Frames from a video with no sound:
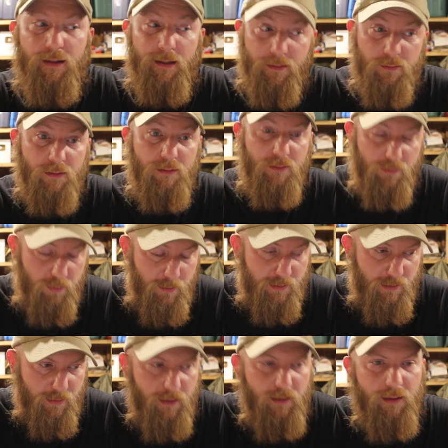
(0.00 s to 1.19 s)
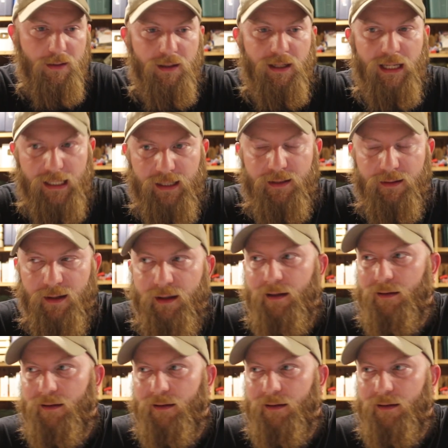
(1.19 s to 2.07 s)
and took to Twitter again,